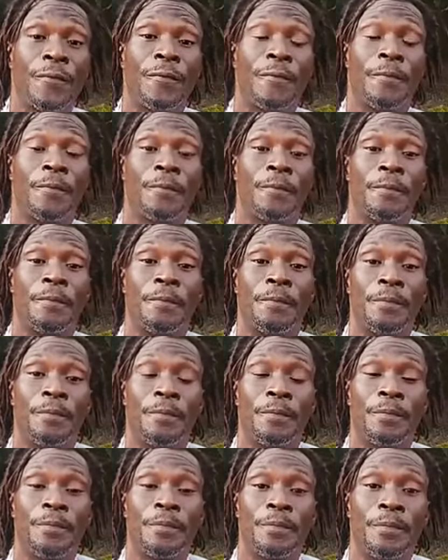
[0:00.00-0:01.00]

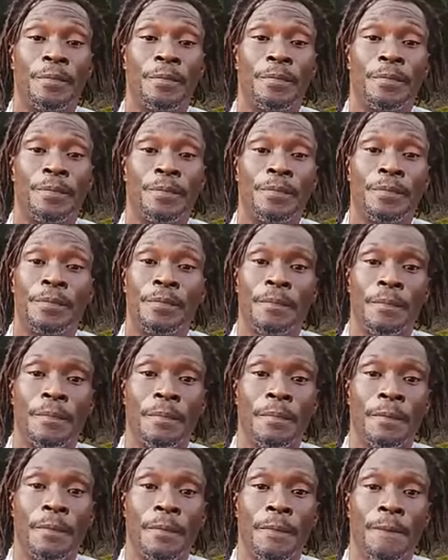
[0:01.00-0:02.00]

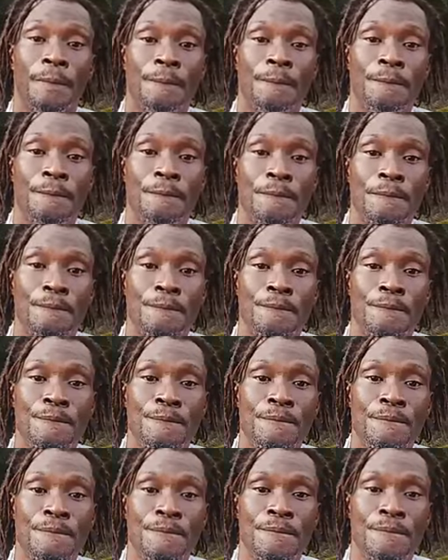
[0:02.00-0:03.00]

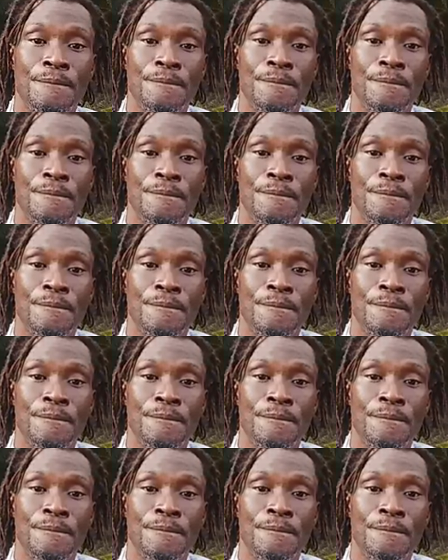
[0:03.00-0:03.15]
Nothing is said.